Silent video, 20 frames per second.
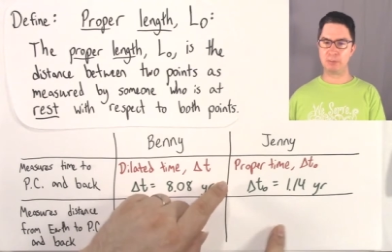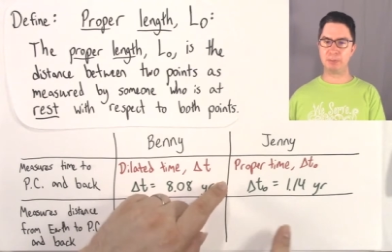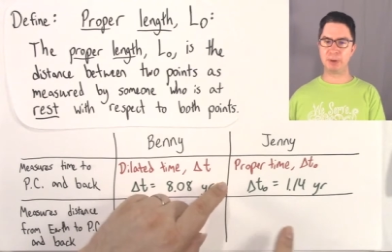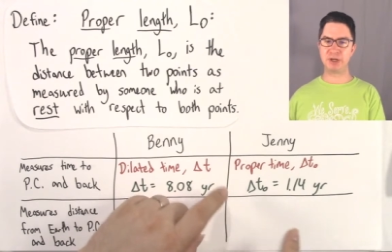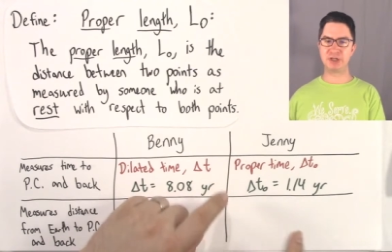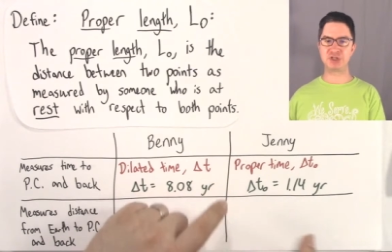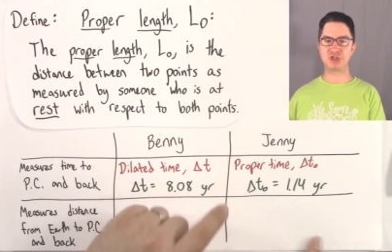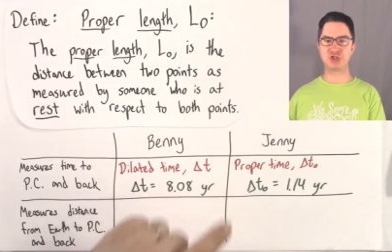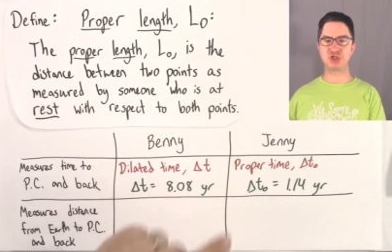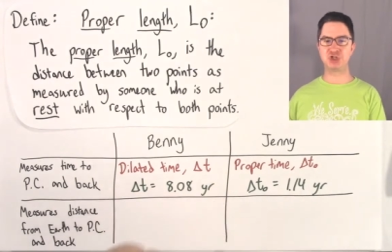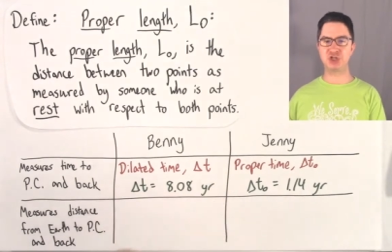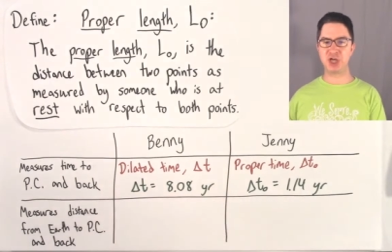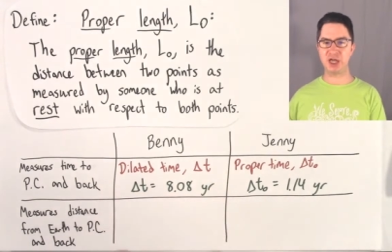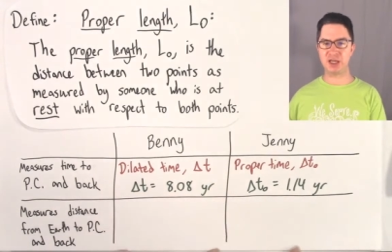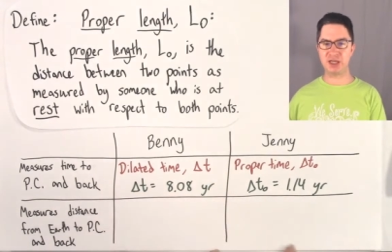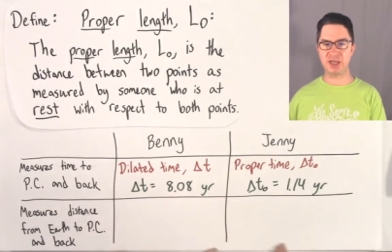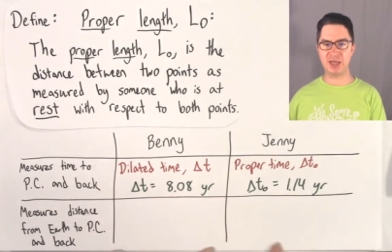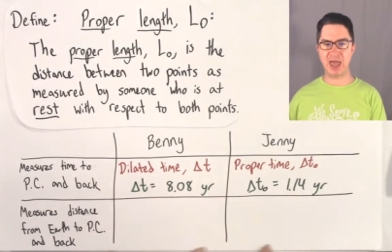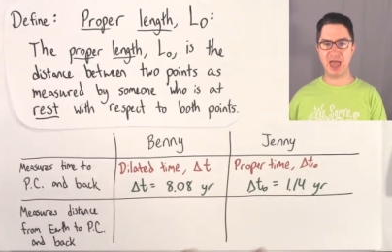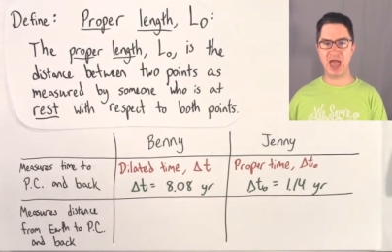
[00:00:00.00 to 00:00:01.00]
But is
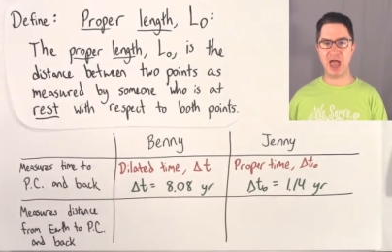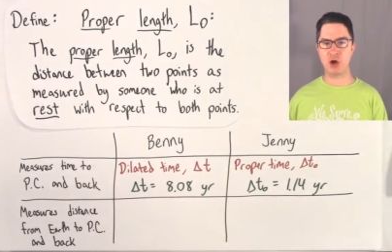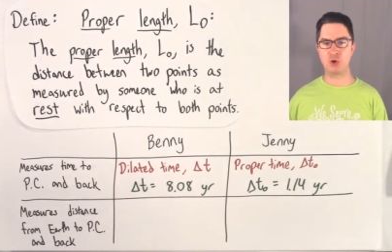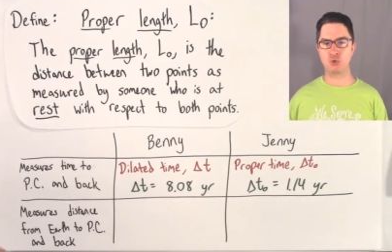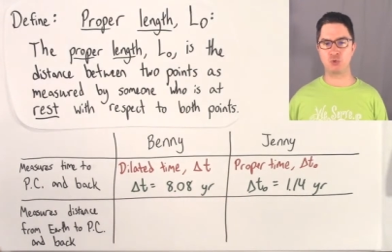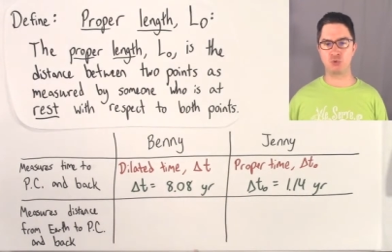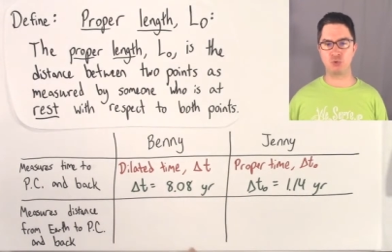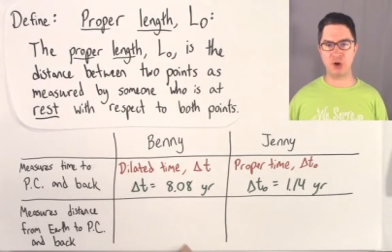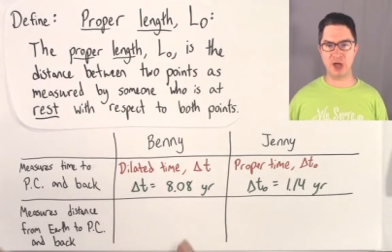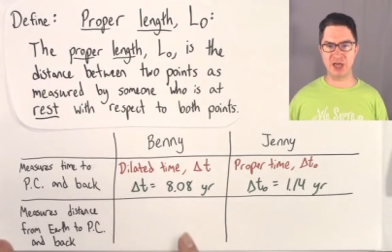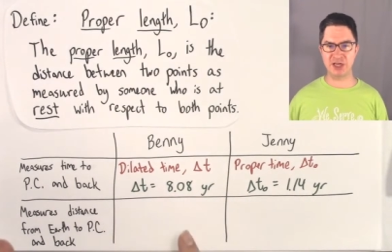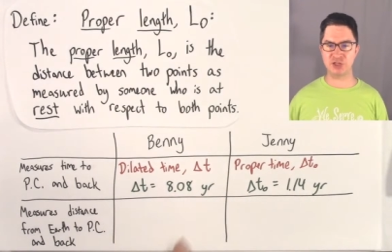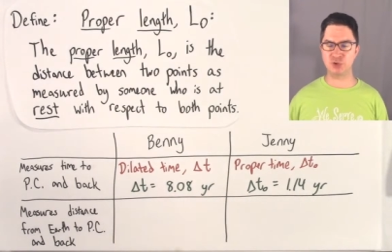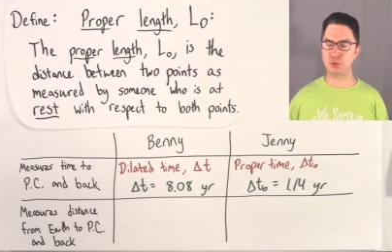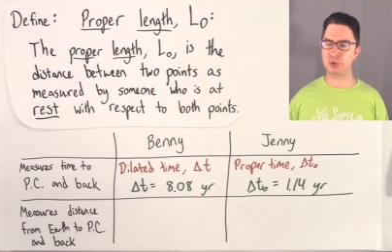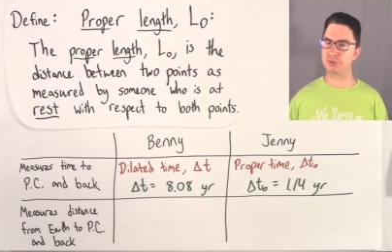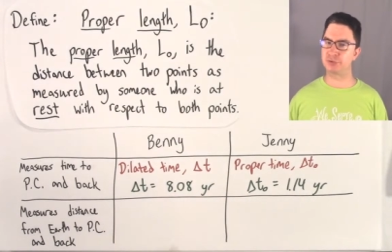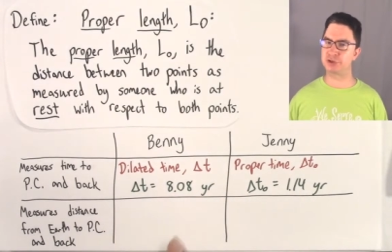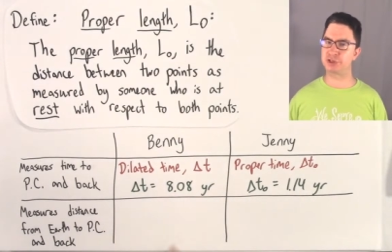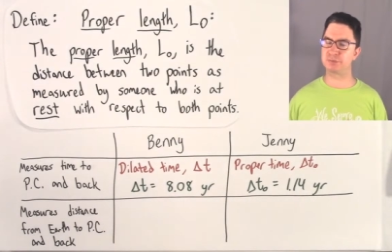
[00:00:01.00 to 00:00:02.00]
Jenny at
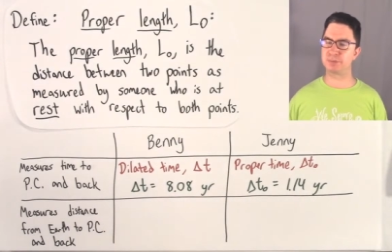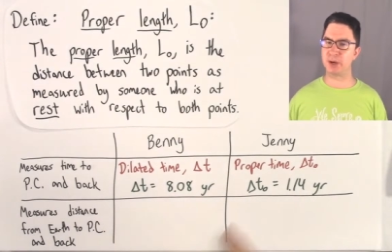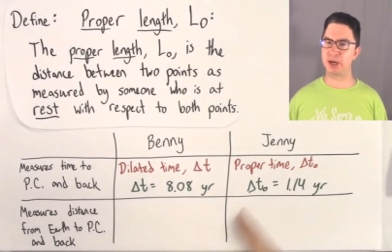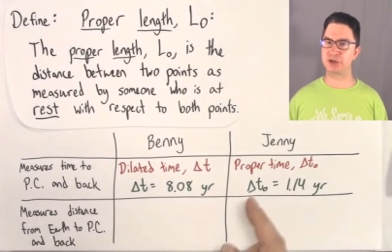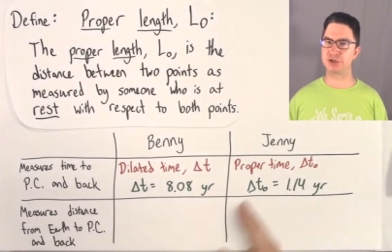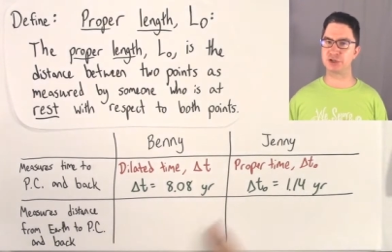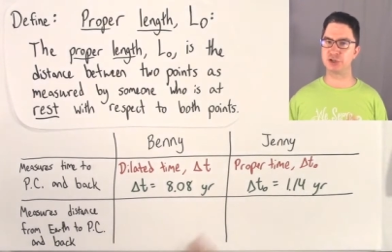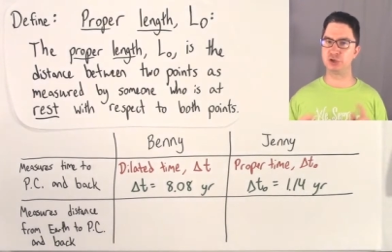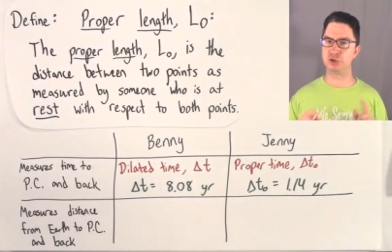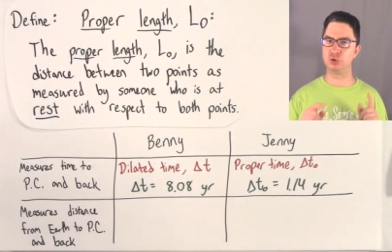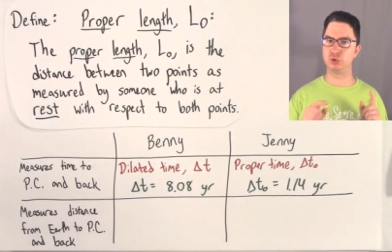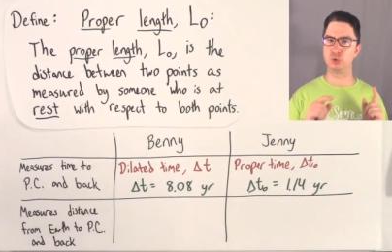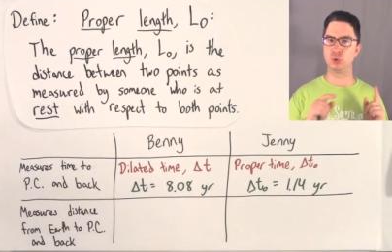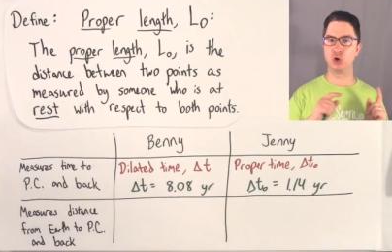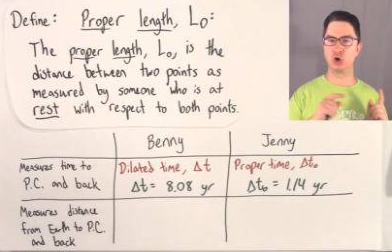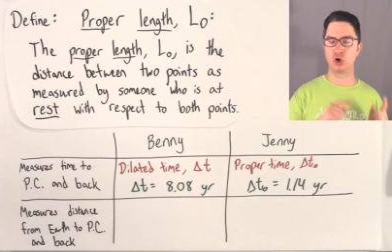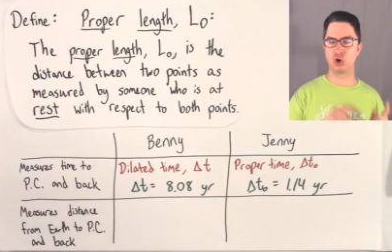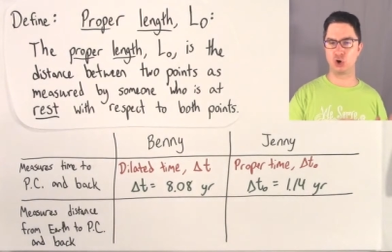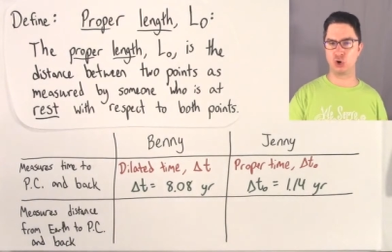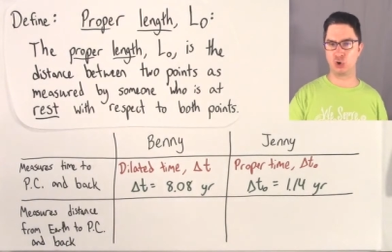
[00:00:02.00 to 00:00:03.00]
rest with respect
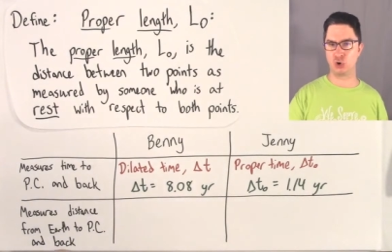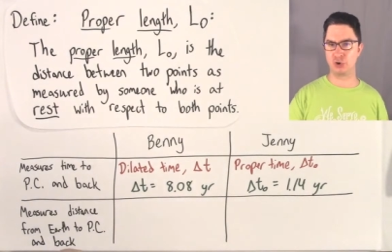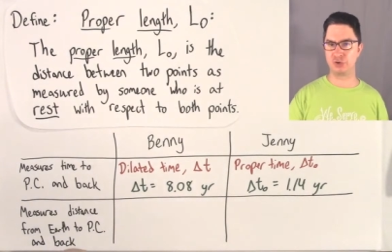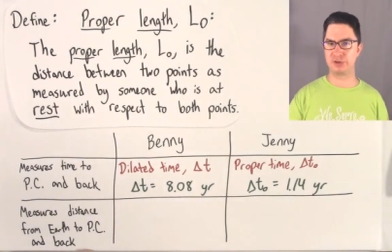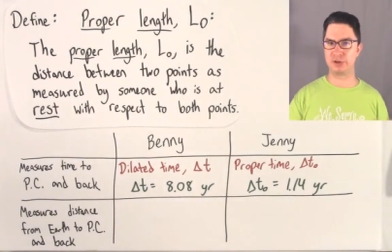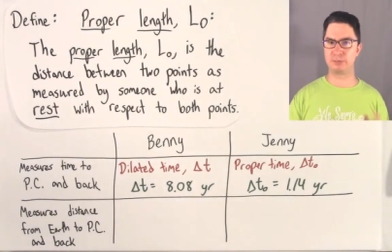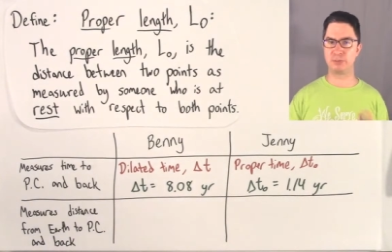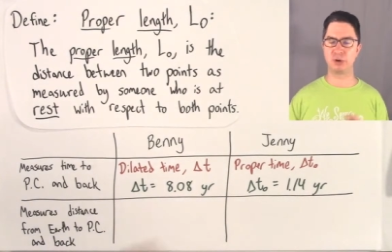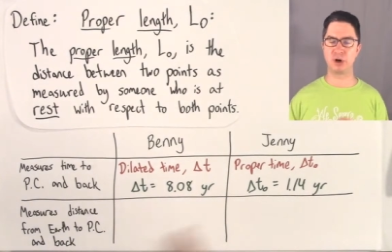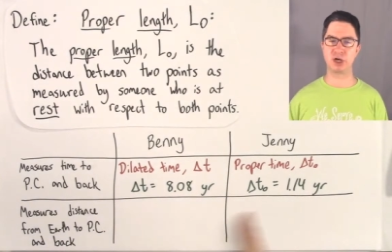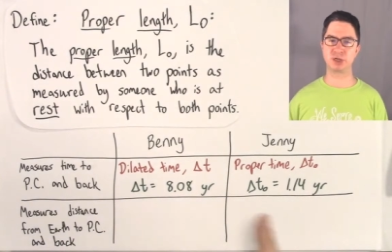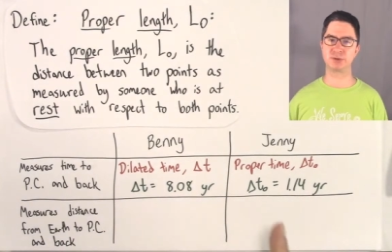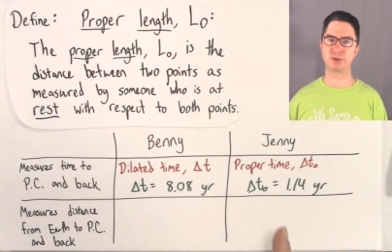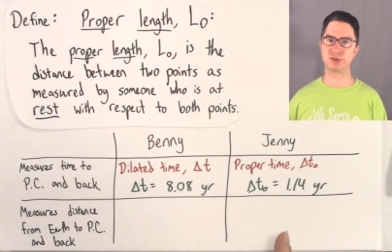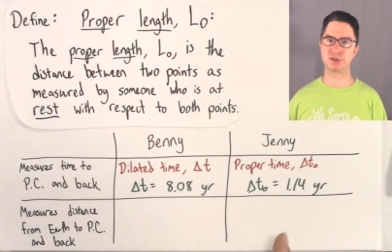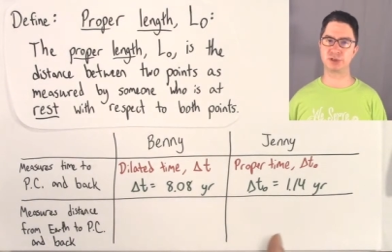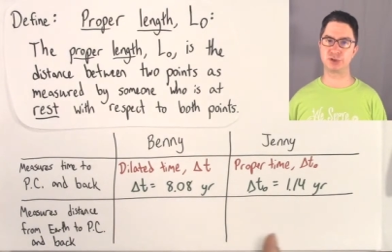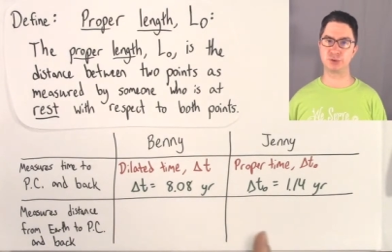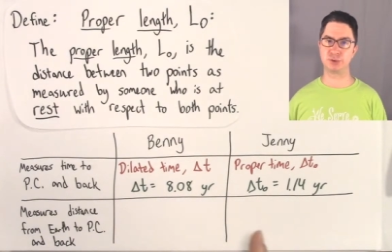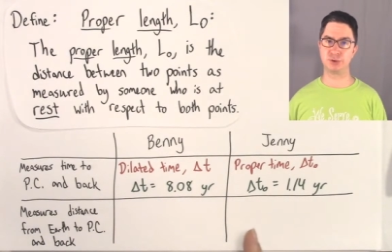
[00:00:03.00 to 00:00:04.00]
to Earth and
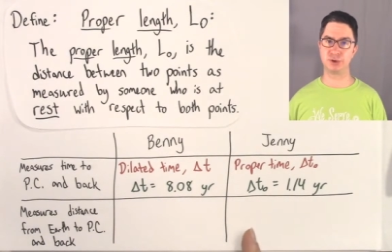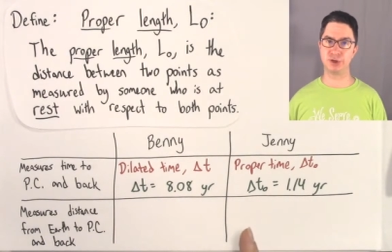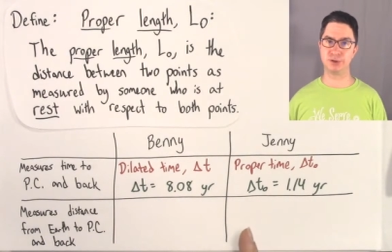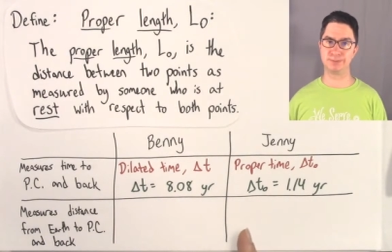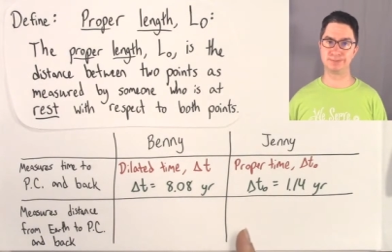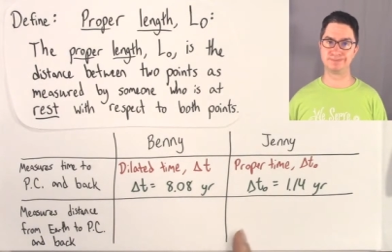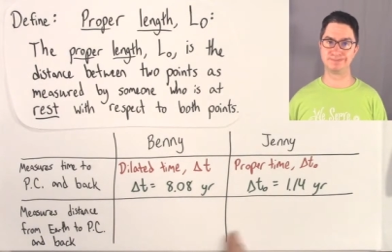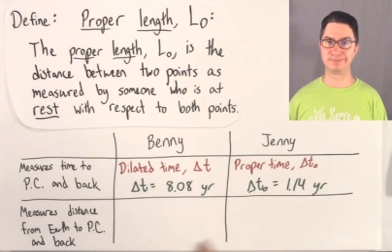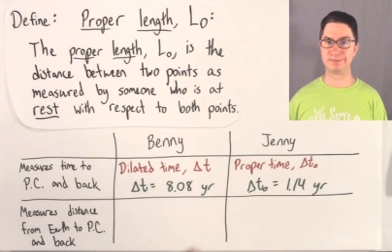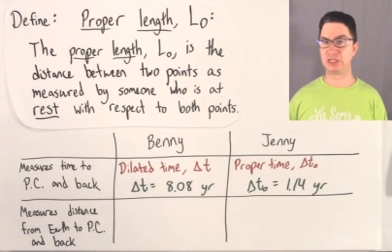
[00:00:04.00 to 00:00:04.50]
Proxima Centauri?